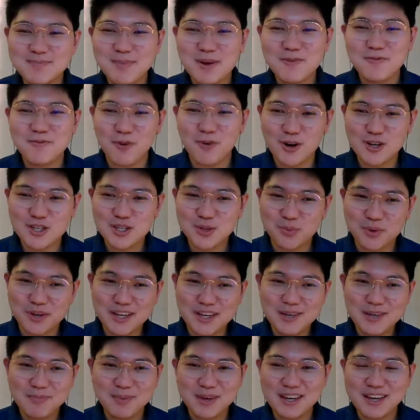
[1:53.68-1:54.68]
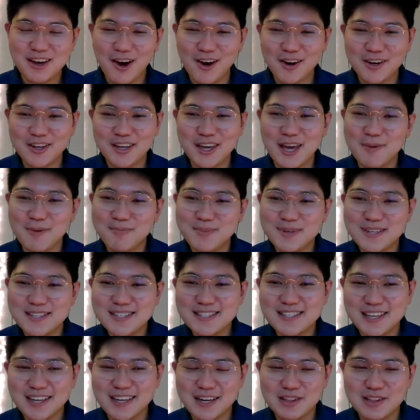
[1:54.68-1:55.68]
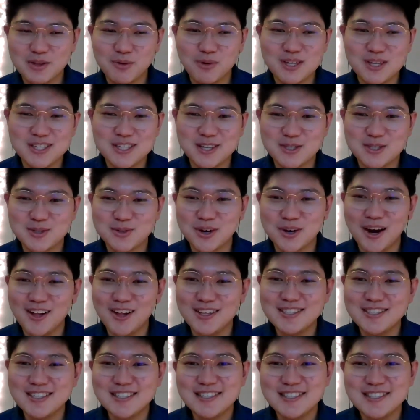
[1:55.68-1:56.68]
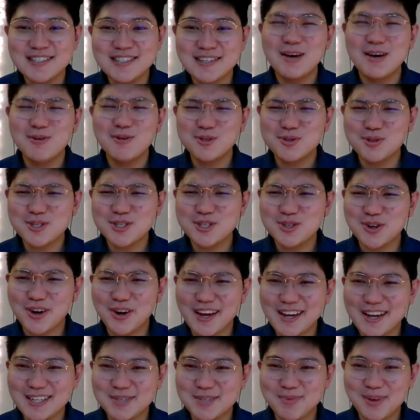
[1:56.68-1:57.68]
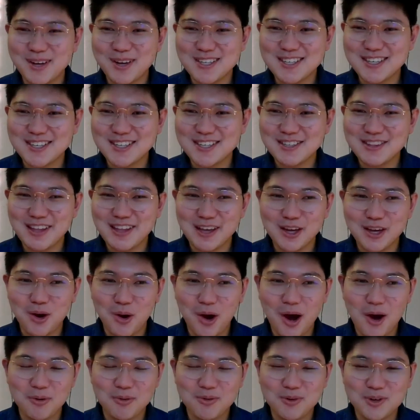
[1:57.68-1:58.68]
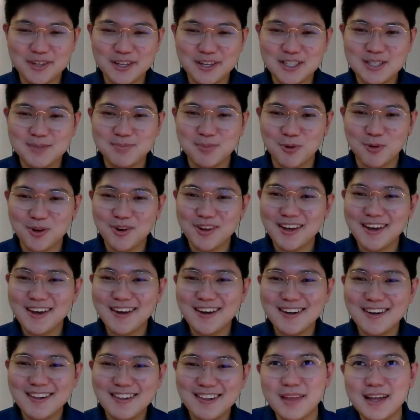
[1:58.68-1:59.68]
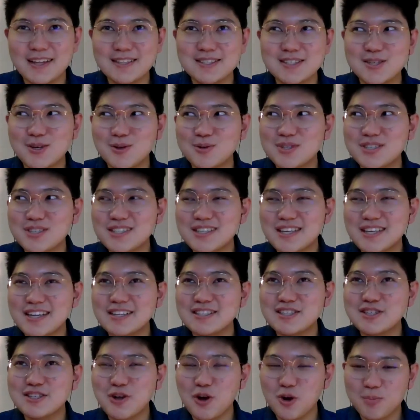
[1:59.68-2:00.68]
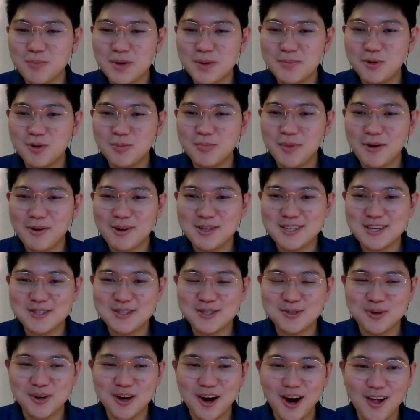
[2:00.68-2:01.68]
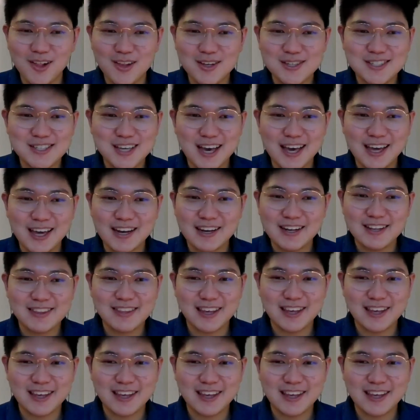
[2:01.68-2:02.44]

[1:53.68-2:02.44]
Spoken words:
my first week being on campus and in the residential colleges. It was really strange because I couldn't go out and really explore Yale. And so just getting to know people in my residential college that